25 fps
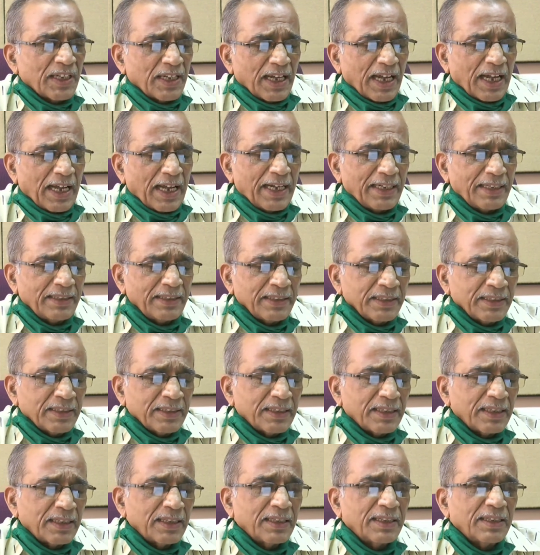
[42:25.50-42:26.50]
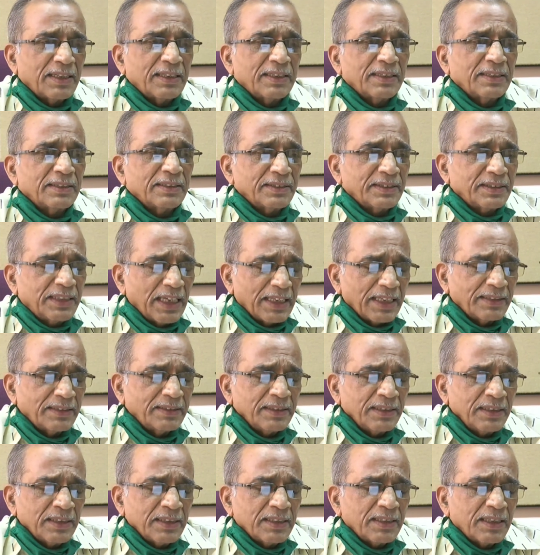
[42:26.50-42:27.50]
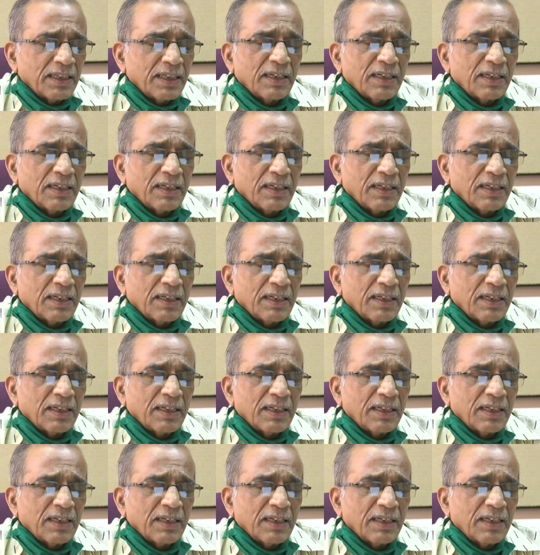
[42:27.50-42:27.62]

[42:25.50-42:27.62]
and then